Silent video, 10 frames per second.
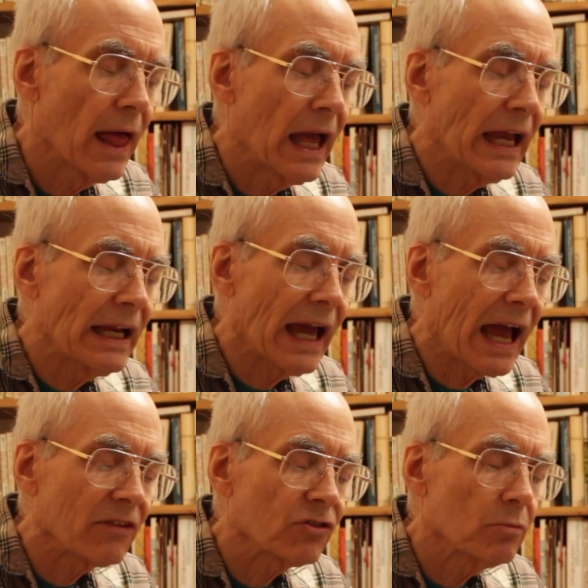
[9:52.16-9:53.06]
He'd
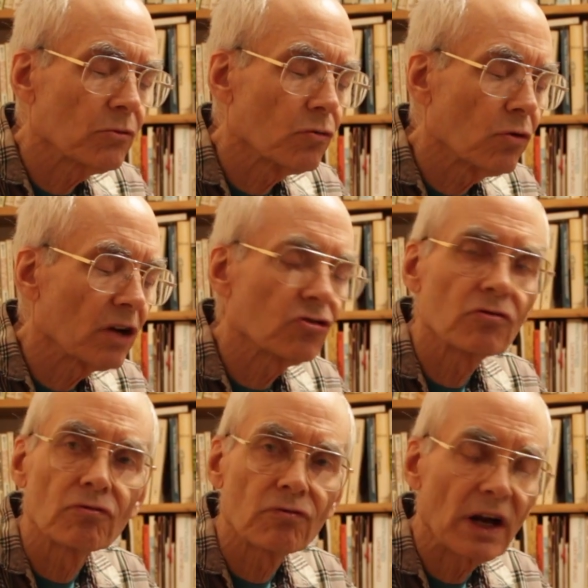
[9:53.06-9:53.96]
asked them to
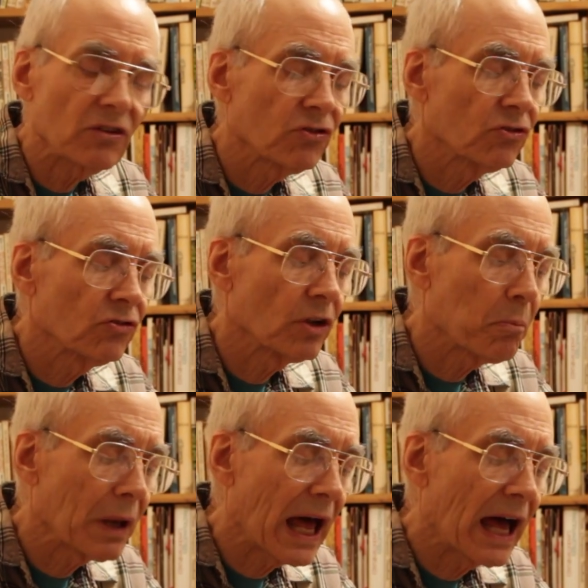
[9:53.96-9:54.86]
rush fresh
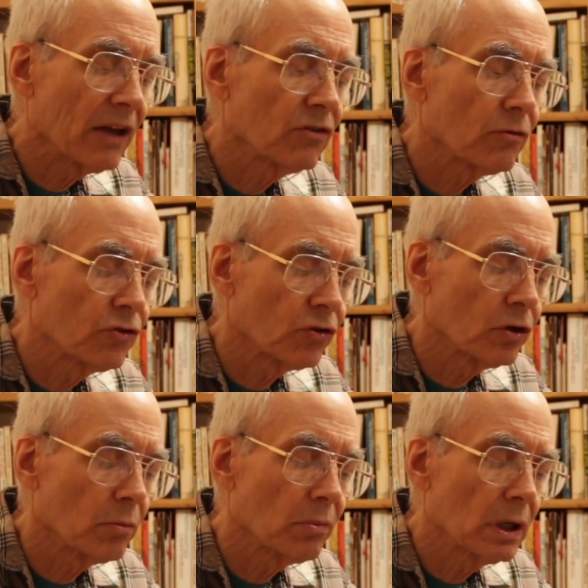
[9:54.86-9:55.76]
supplies of
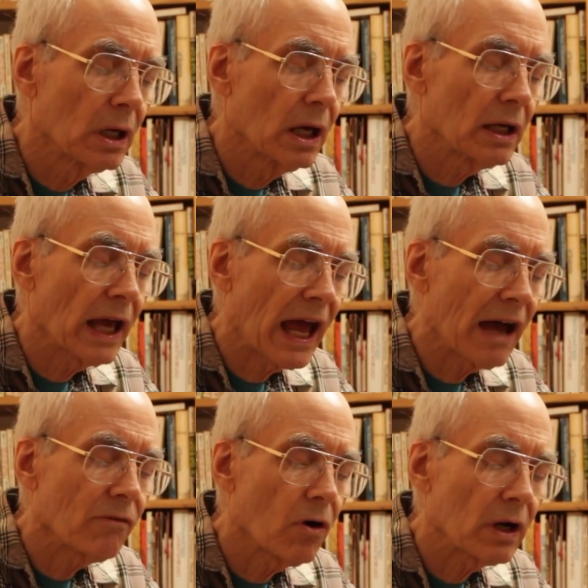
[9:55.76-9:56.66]
serum to
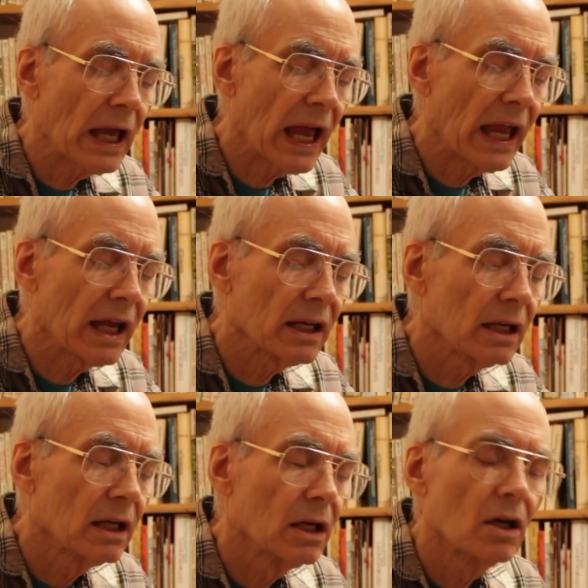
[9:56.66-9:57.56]
have on hand
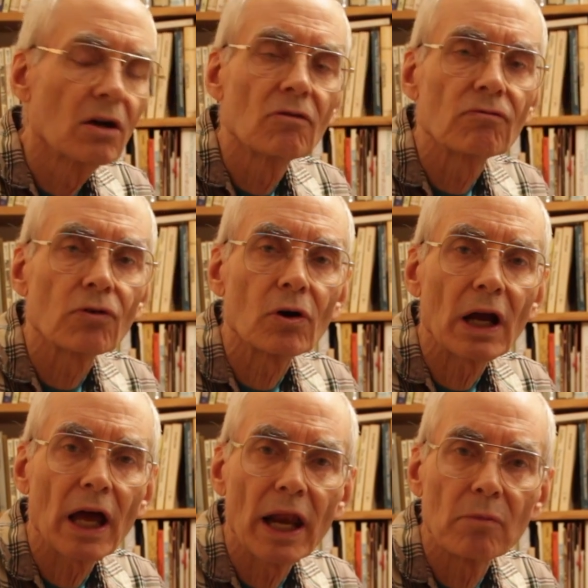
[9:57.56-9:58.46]
for
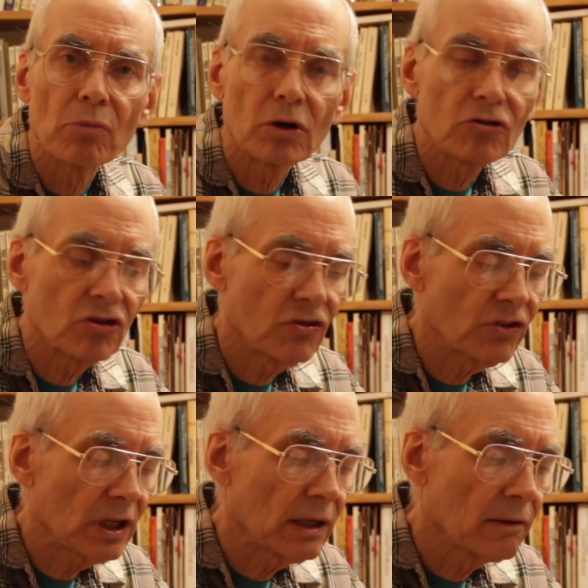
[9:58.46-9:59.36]
an
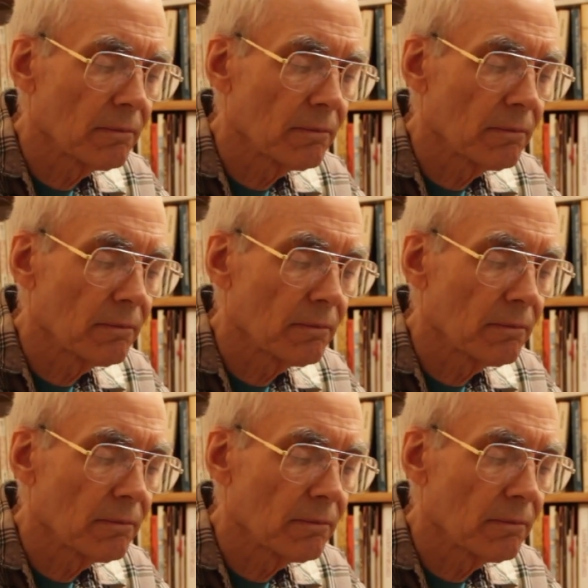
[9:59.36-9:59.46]
emergency.